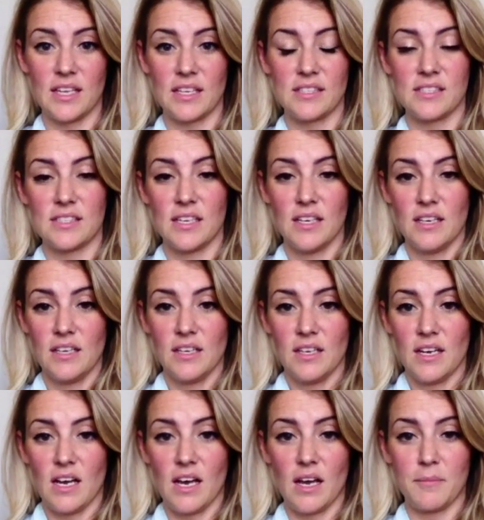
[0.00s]
that's
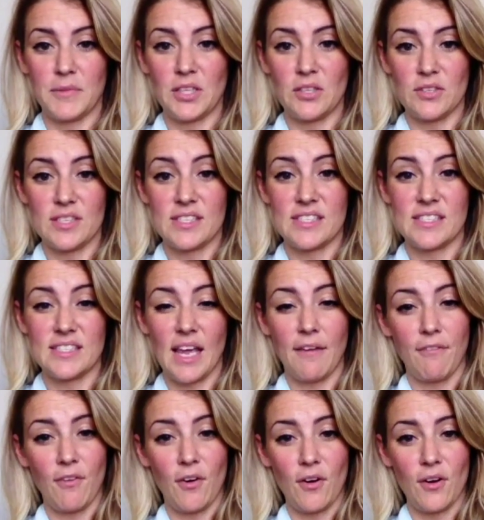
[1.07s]
a little
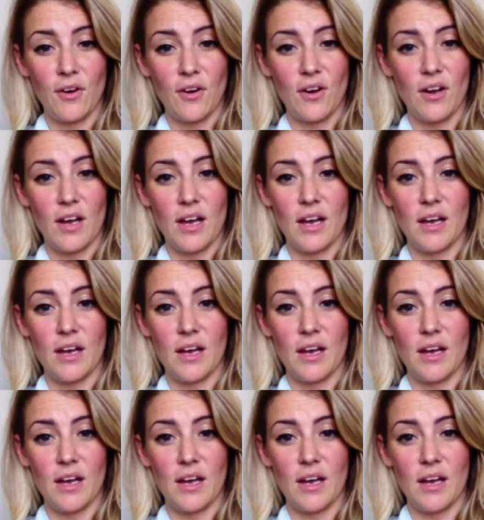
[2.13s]
safer,